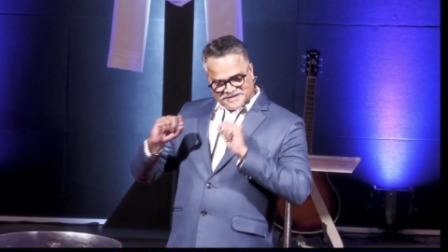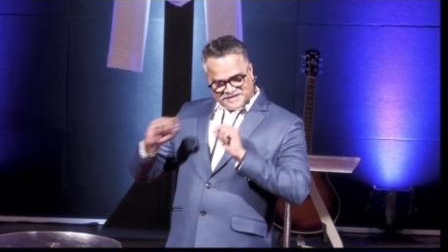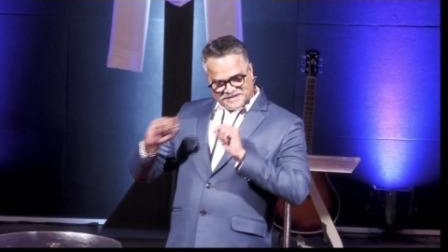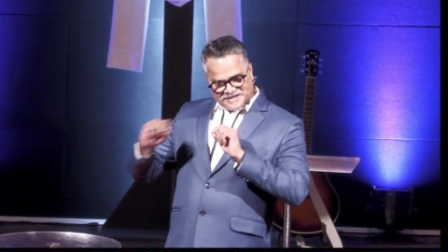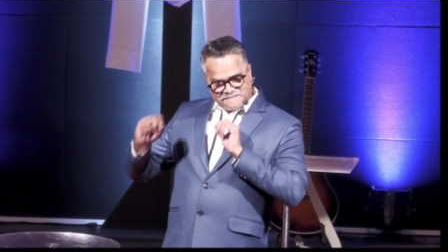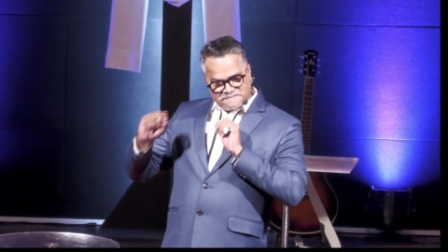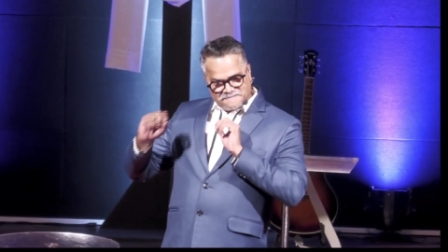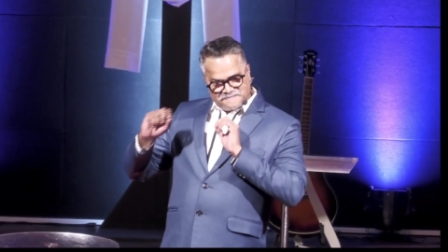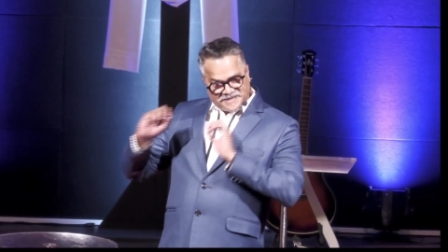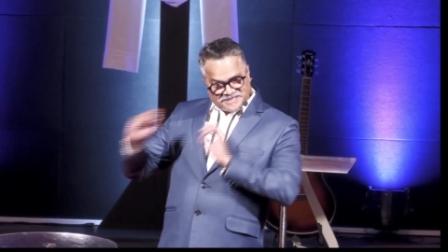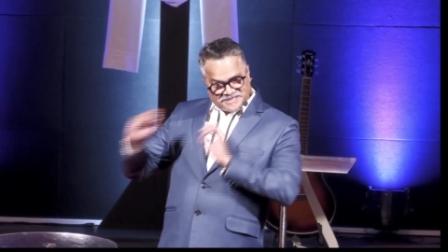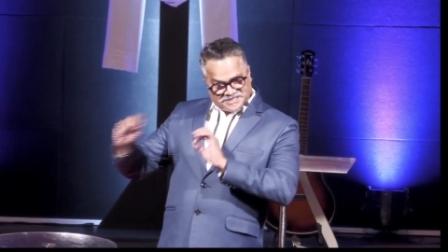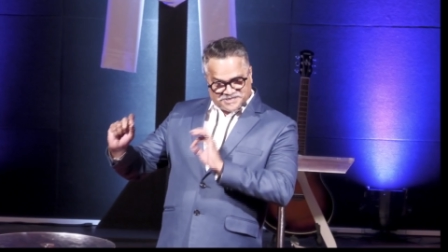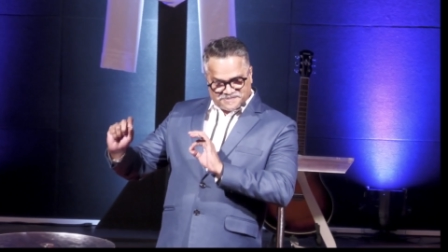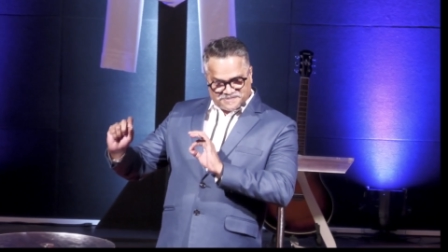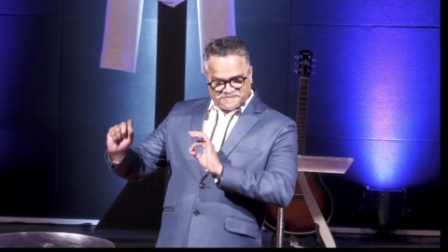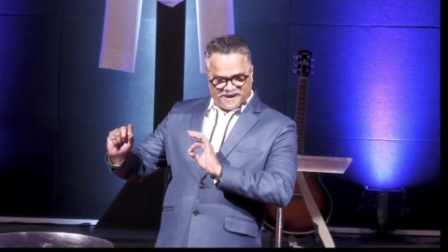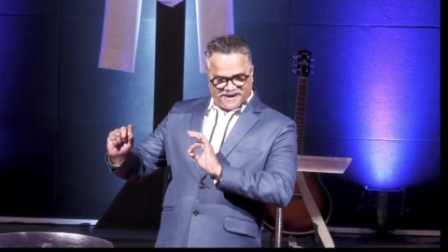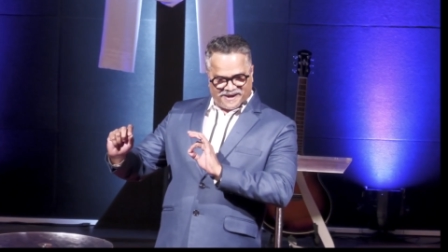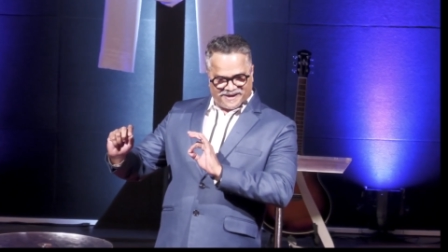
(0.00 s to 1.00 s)
a
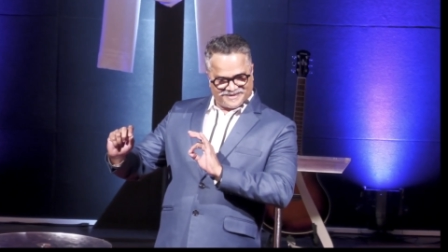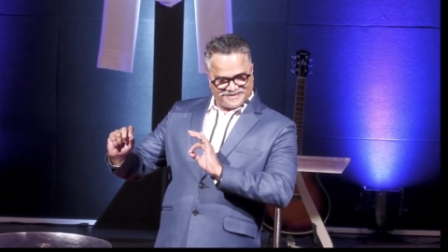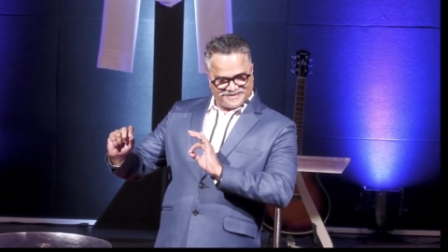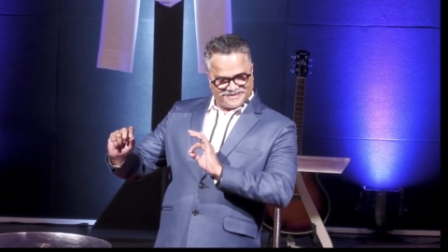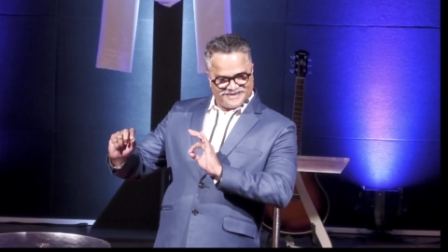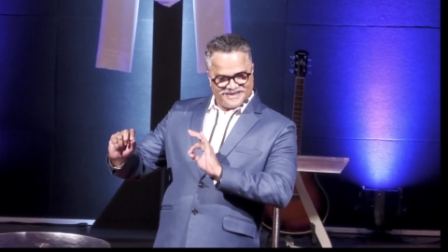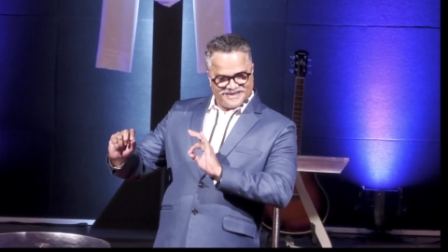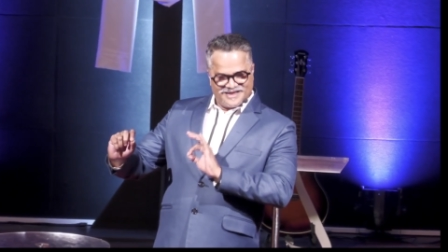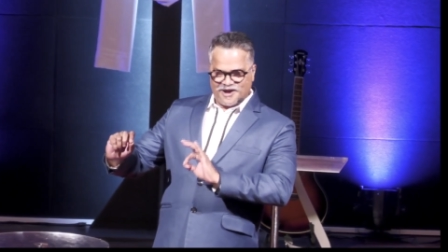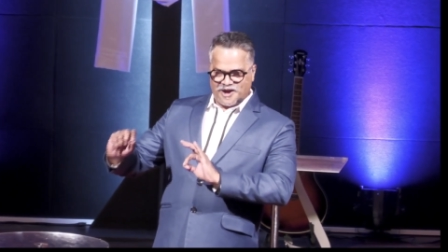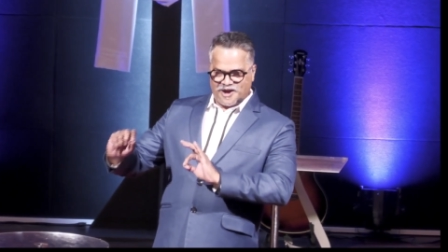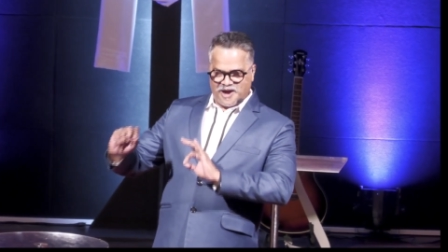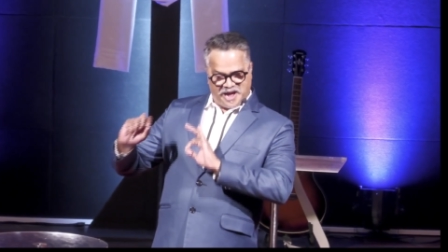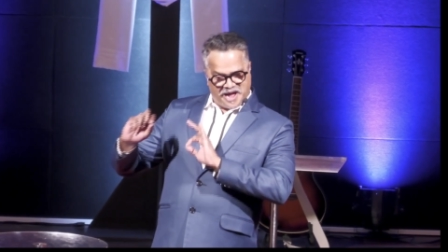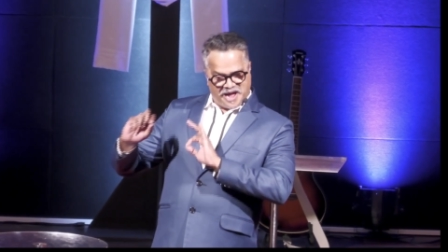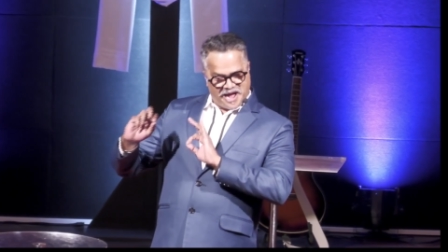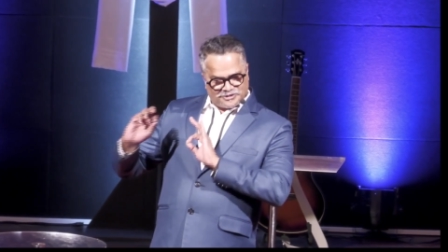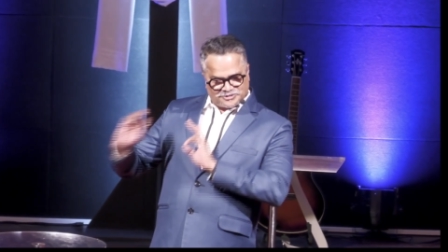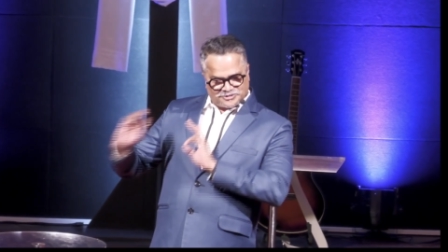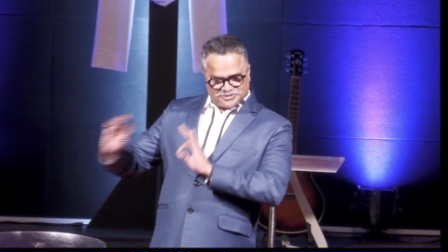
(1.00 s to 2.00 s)
benchmark on
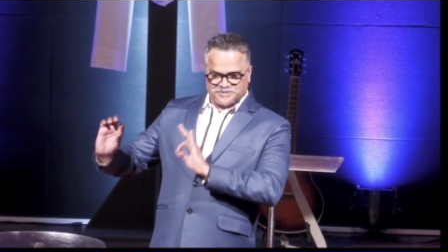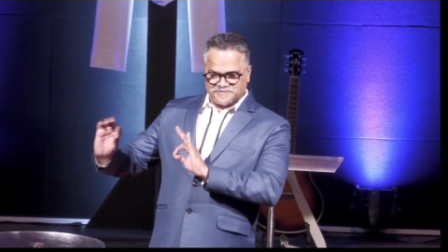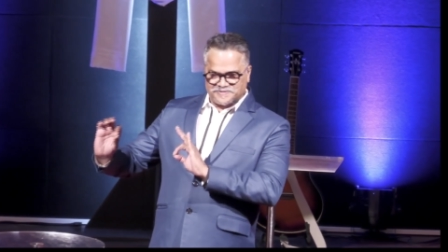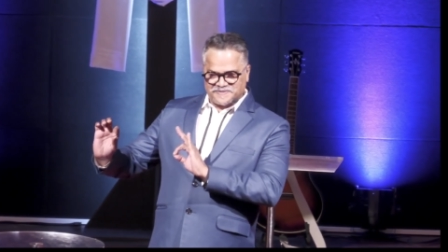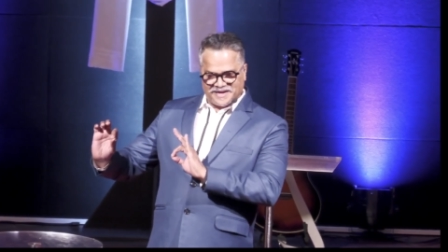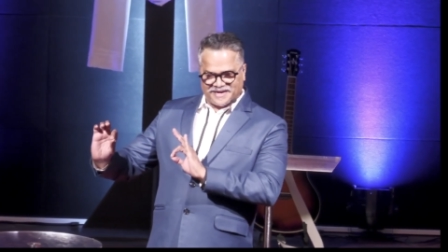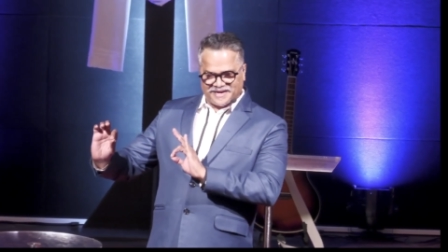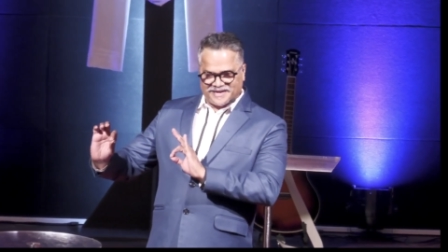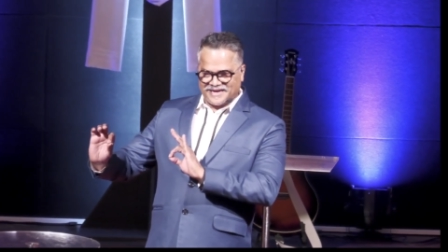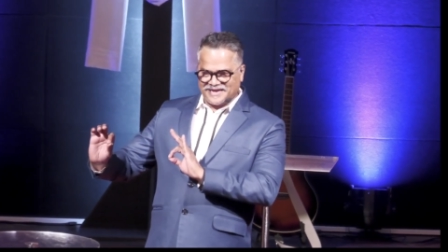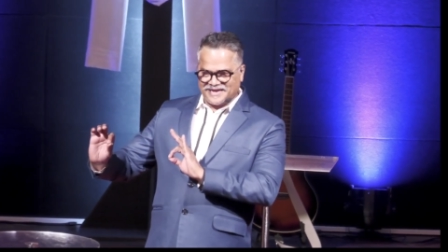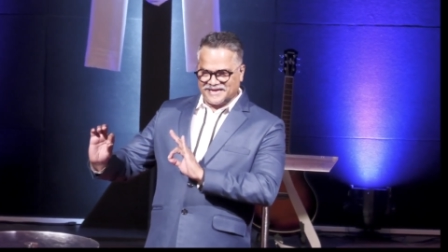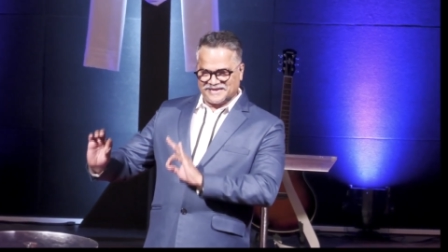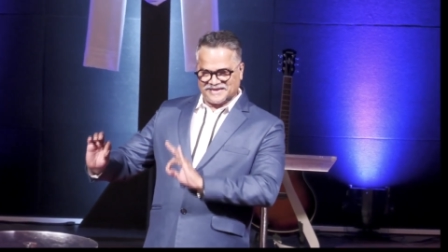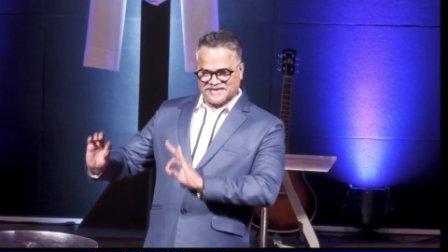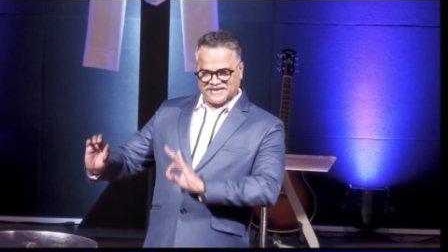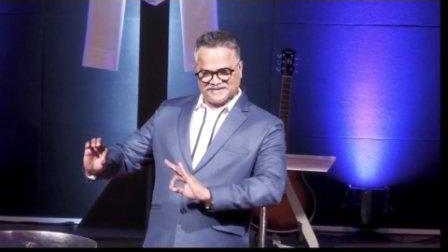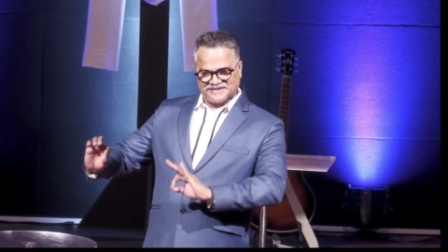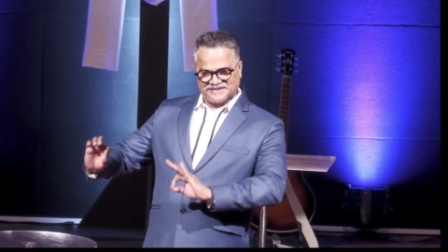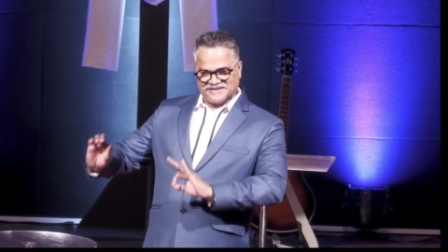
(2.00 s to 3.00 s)
how to be a king,
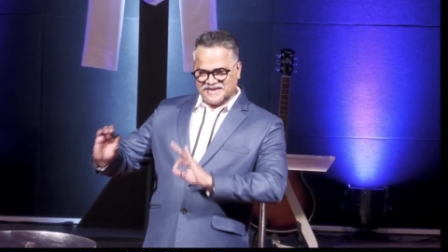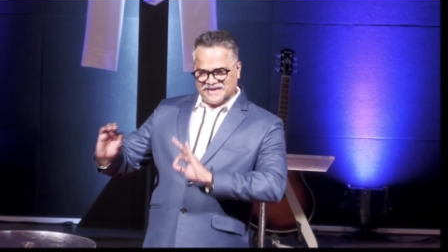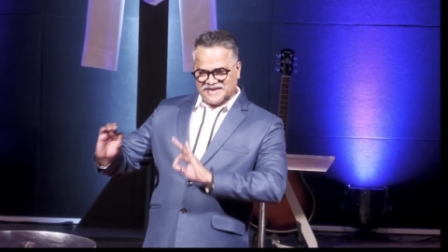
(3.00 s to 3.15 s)
and